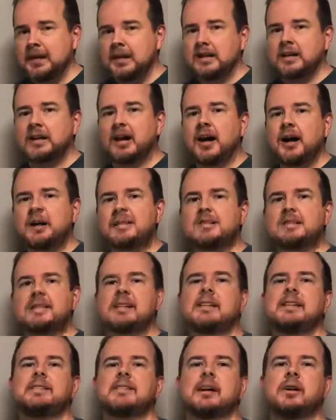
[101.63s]
God sent
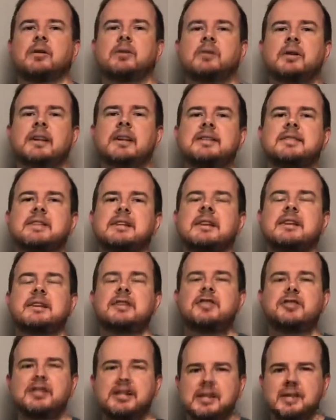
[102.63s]
his only son,
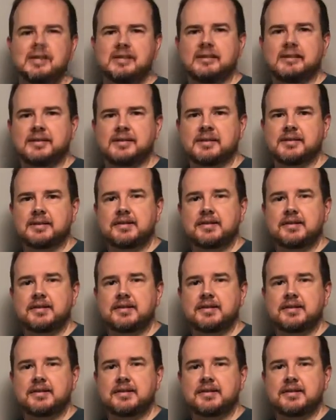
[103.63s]
Jesus,